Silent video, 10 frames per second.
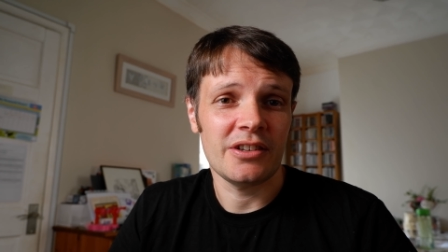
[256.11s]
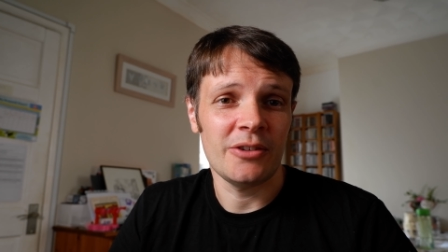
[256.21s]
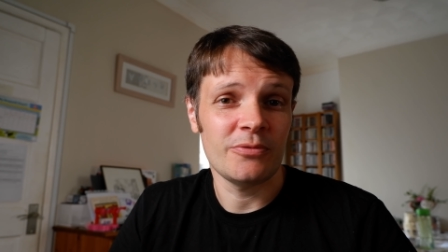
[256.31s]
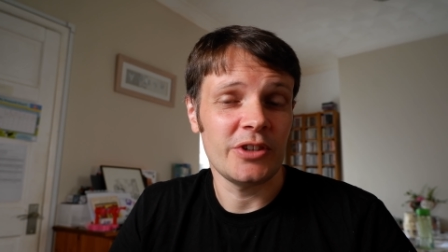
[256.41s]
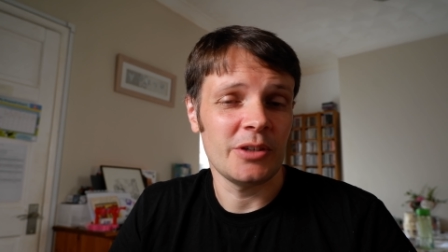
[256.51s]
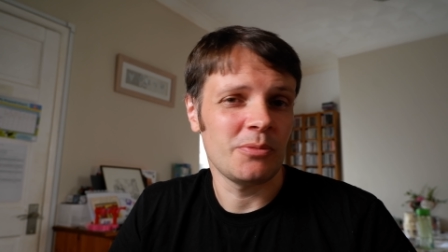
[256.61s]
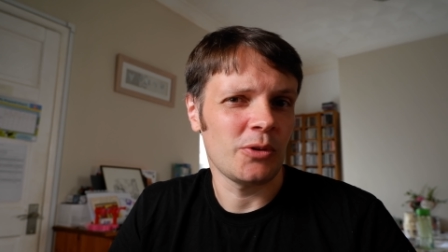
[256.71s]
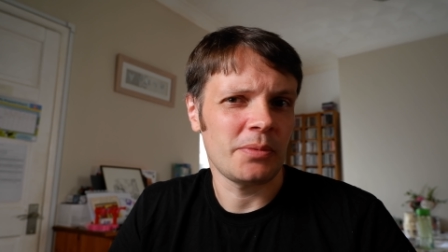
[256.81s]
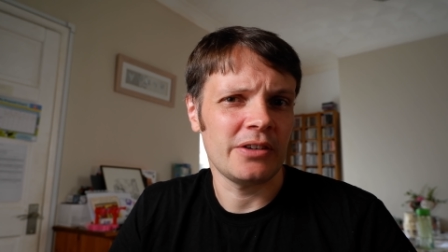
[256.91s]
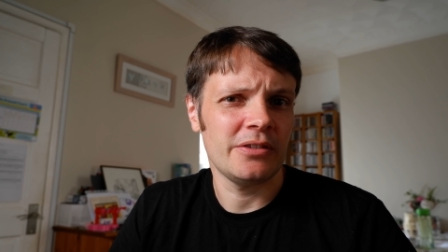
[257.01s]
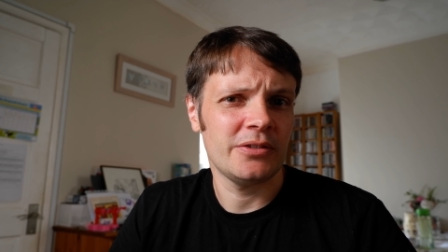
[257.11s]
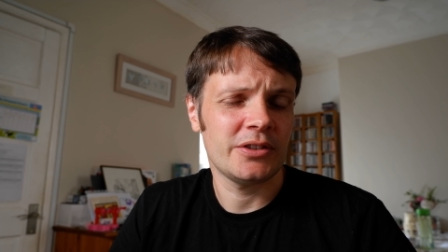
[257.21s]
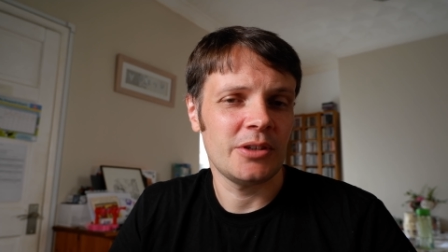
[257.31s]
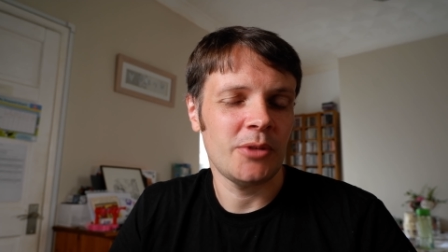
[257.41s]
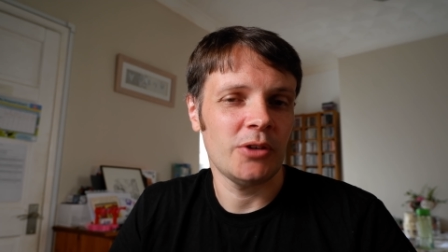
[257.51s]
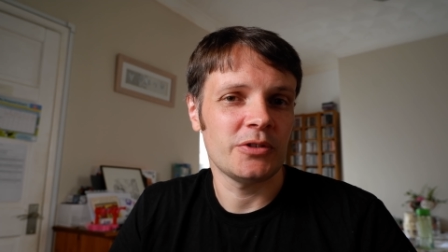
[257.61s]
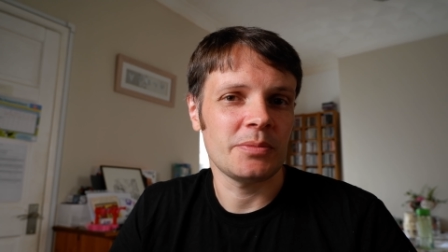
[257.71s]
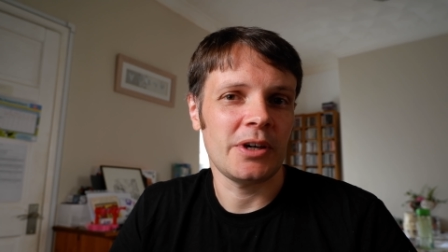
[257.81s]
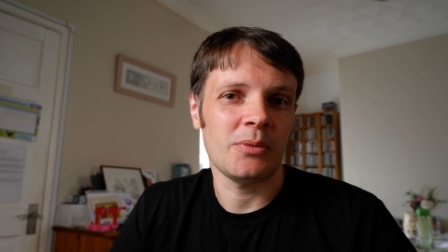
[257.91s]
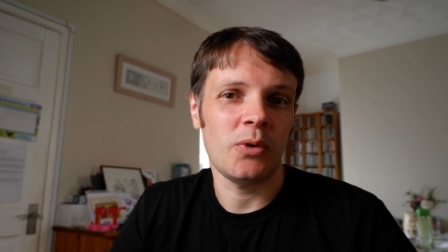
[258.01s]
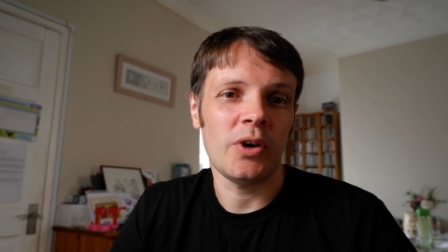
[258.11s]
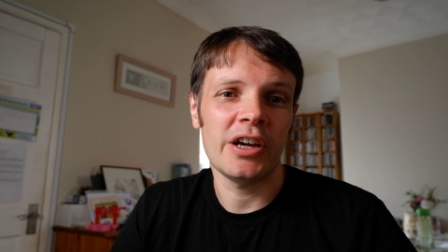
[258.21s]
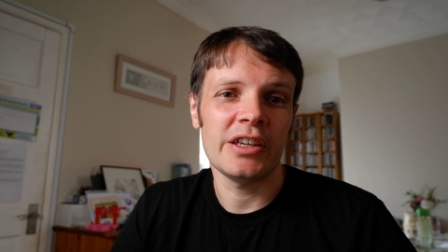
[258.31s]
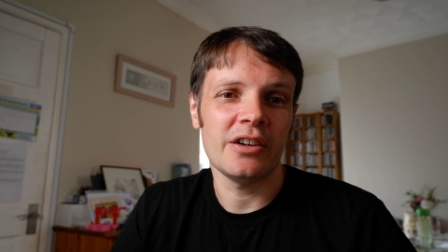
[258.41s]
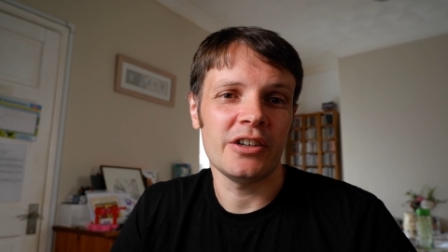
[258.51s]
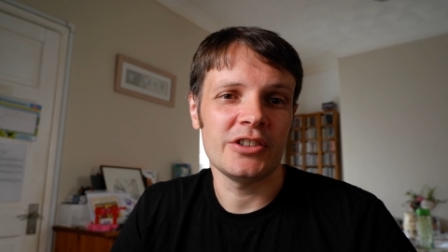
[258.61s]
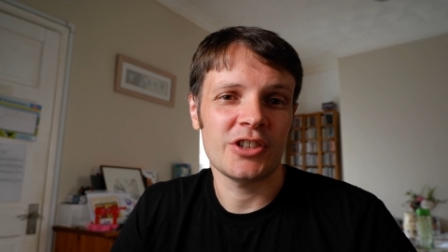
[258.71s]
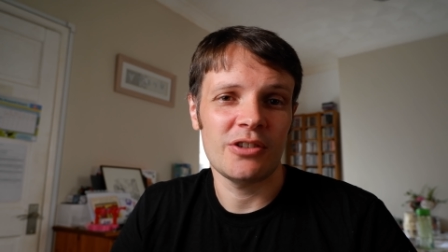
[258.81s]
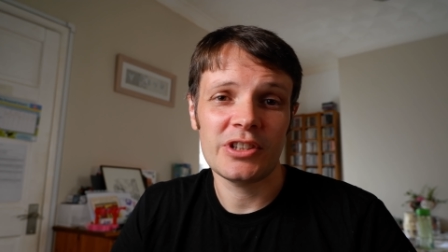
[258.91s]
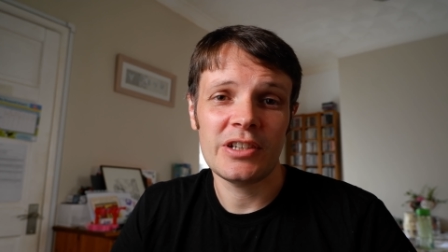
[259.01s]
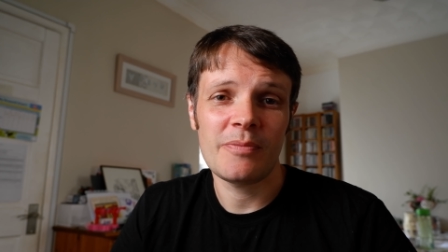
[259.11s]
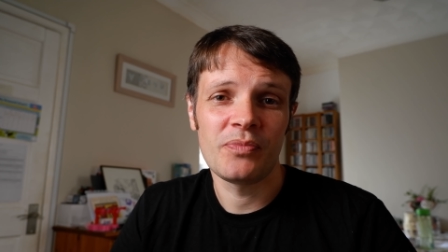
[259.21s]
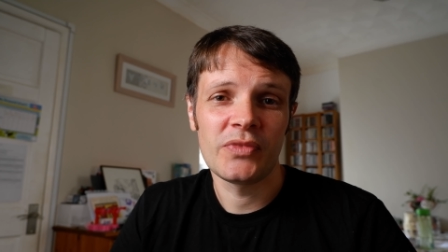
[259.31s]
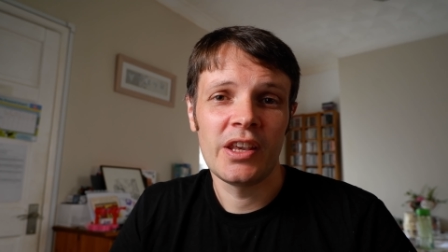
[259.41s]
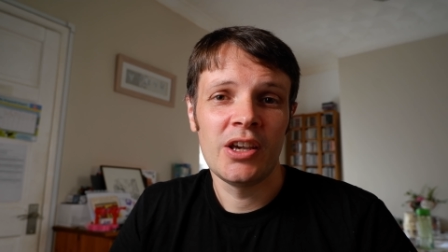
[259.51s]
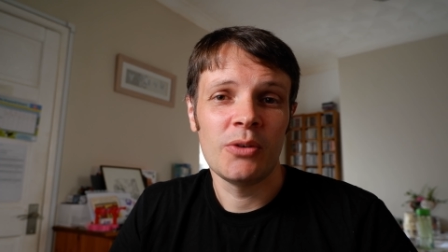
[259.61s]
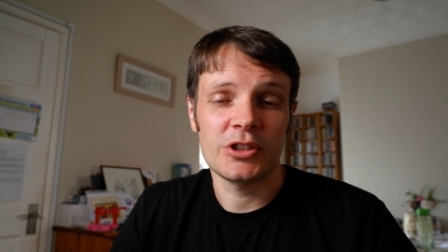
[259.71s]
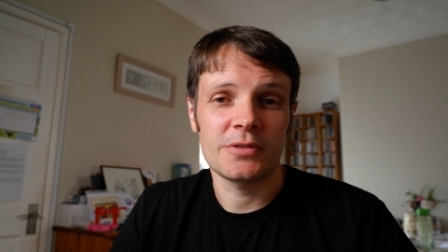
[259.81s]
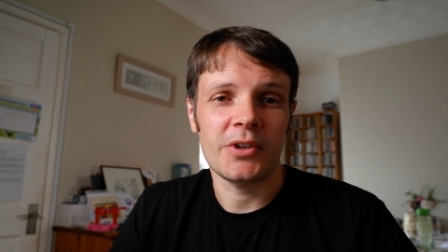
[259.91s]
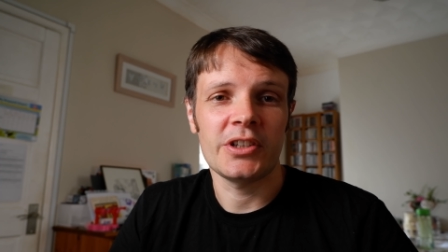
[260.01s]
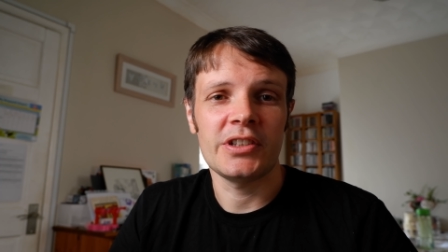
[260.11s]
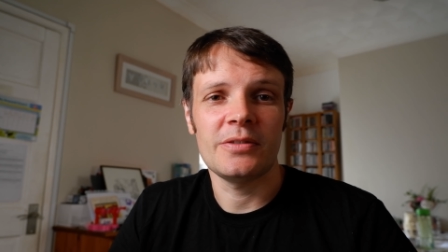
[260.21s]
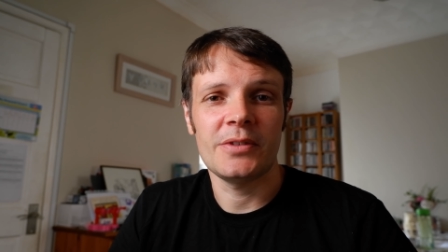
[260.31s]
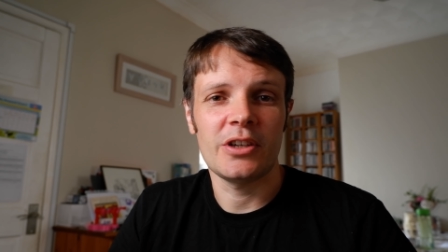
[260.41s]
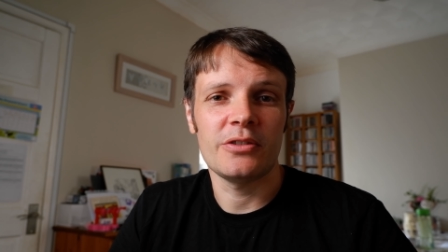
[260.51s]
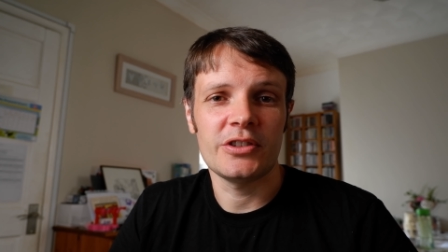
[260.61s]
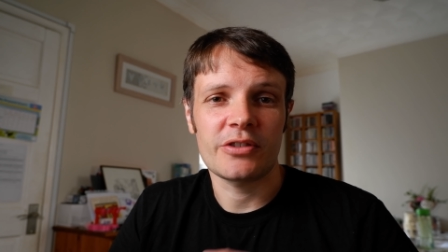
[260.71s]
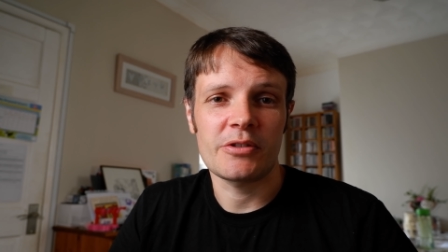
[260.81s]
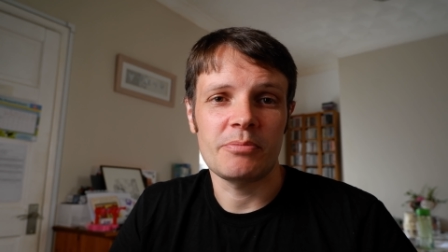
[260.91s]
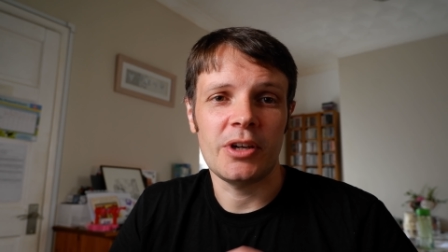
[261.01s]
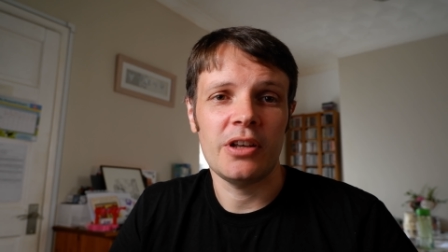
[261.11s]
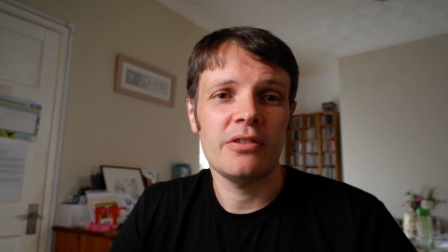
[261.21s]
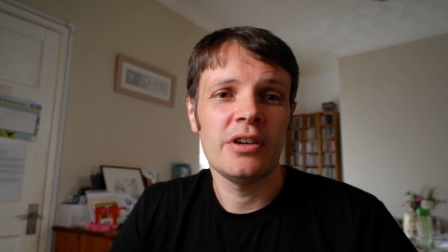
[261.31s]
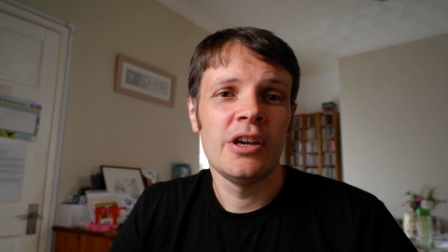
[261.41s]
I've written a blog post about why I chose it, which you can find in the video description below.